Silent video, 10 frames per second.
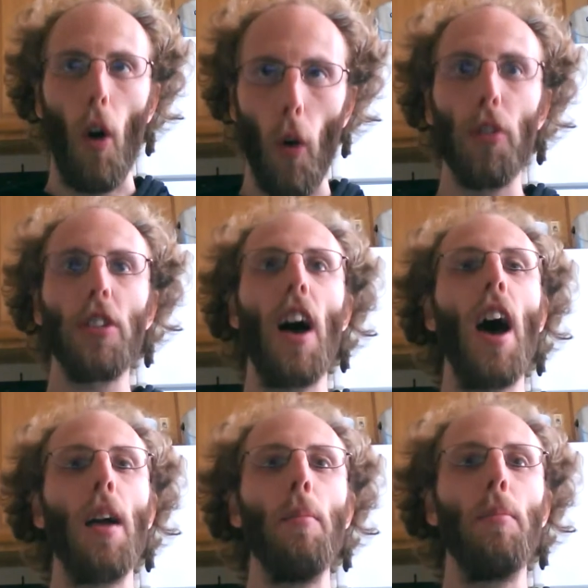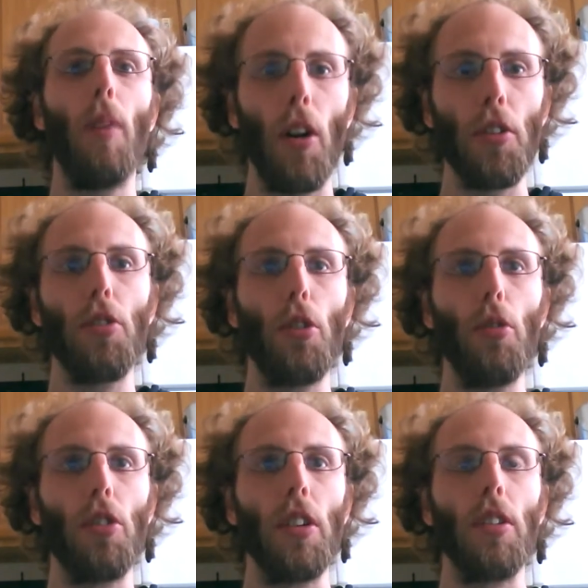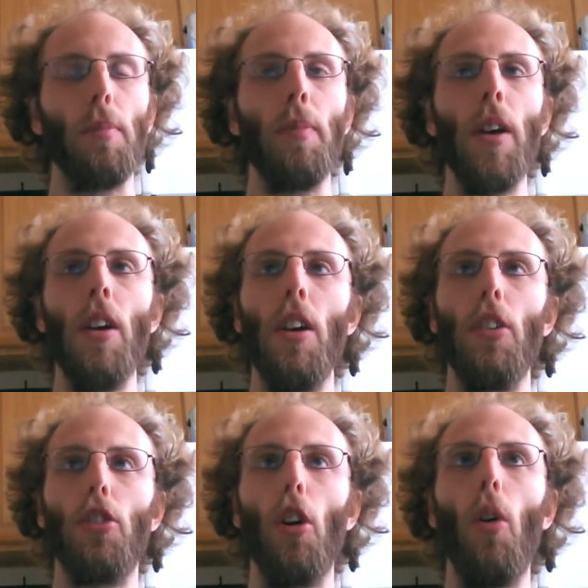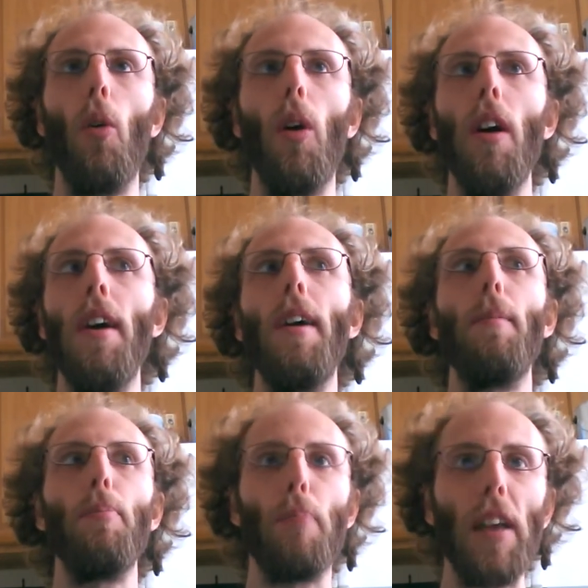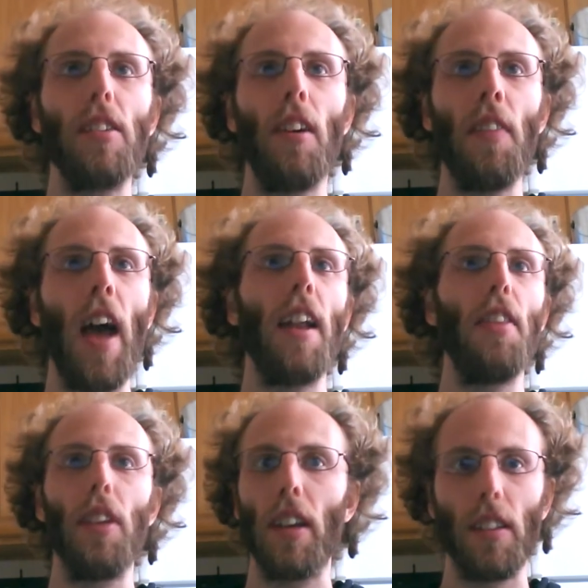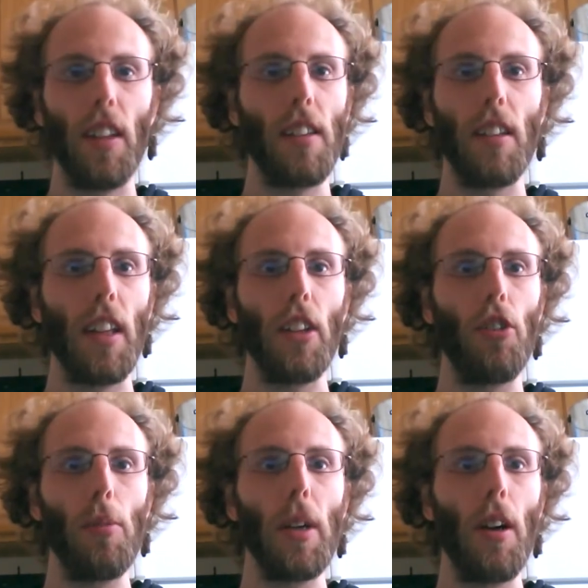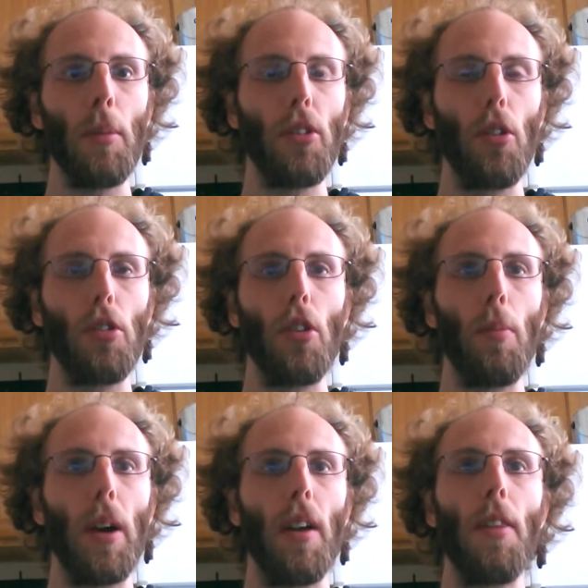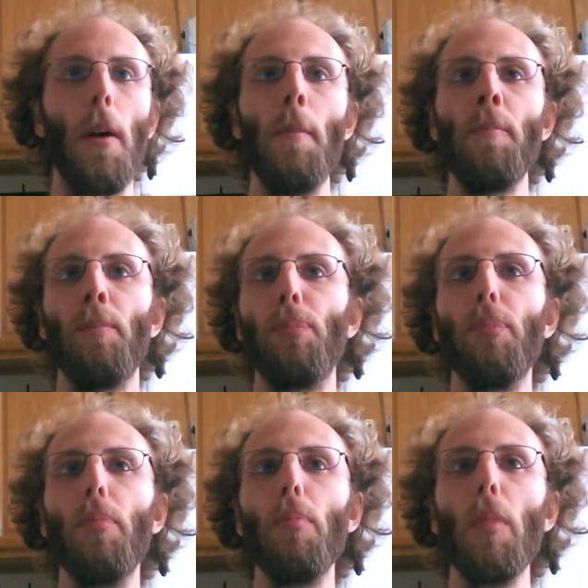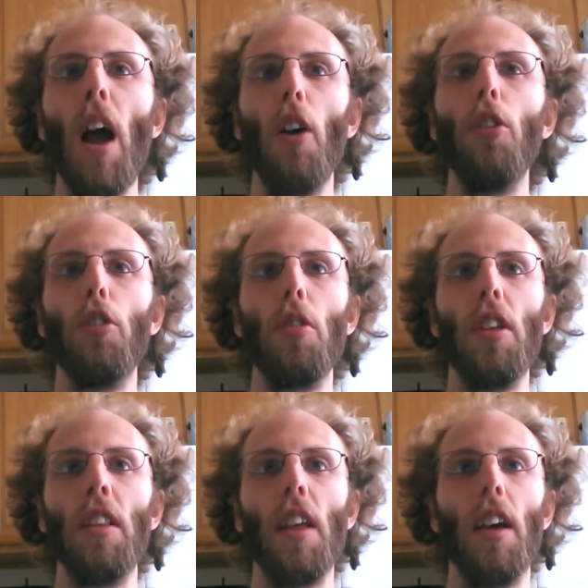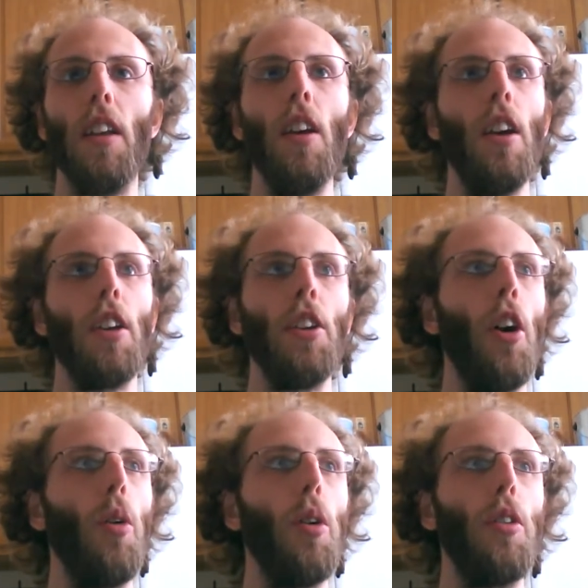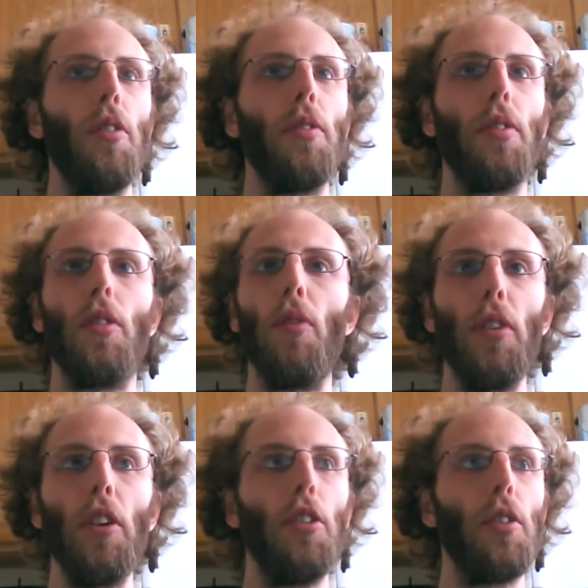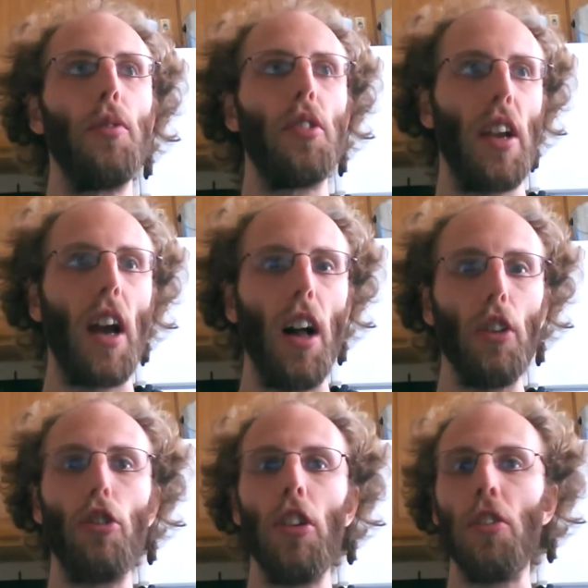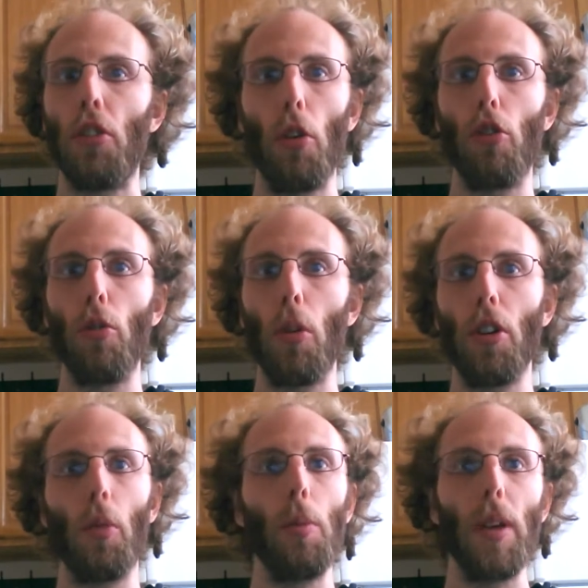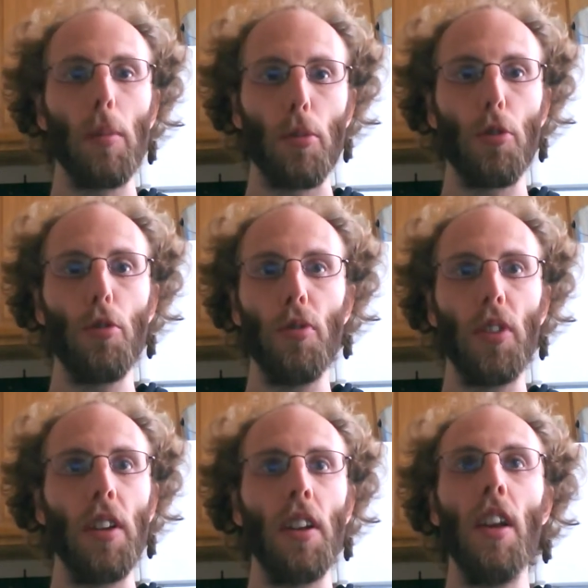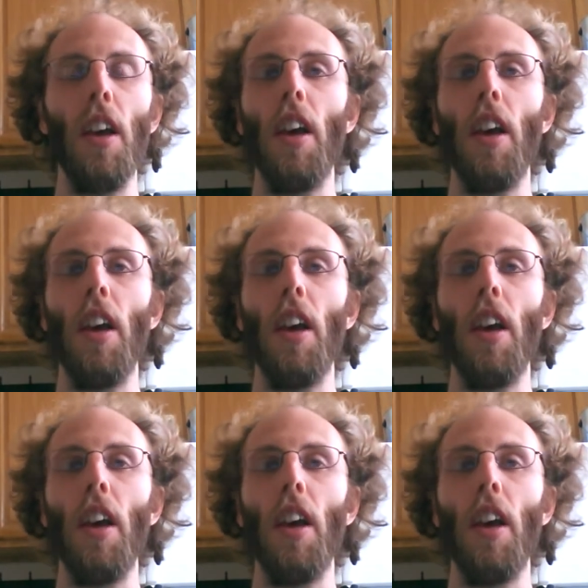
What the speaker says: over time under socialism. So based on that, I think it's less likely she'd become a sociopath. I also think that, you know, the fields of psychology and social work would be improved, and